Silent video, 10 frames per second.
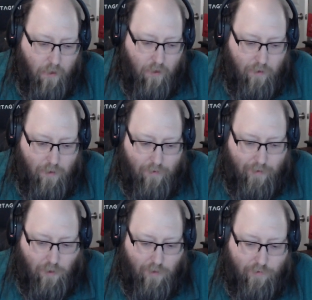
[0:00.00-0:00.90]

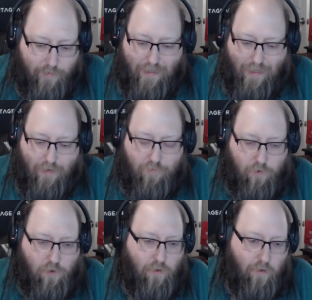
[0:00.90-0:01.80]
because JavaScript does have
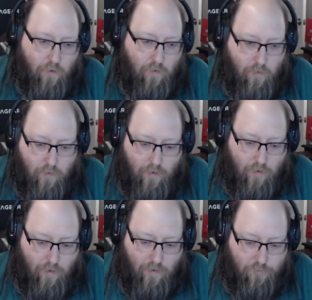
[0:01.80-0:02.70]
versions,
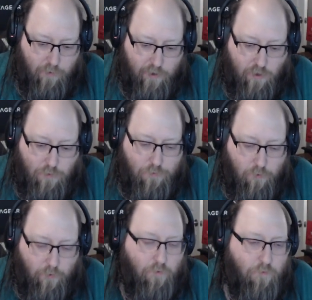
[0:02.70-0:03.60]
the browser
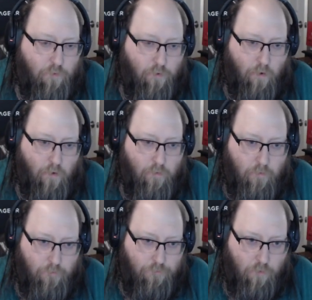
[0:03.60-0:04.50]
support for
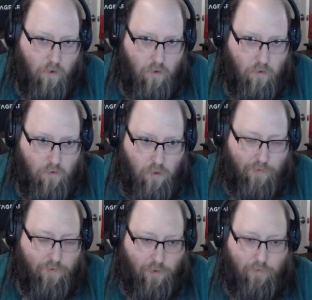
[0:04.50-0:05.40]

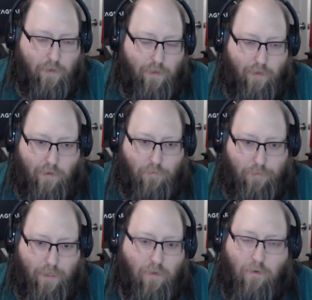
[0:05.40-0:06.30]
JavaScript is
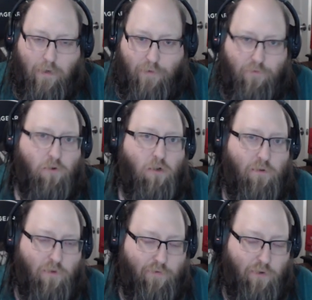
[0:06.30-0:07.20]
based on a version
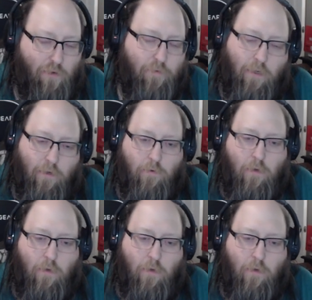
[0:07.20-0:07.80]
of JavaScript. So,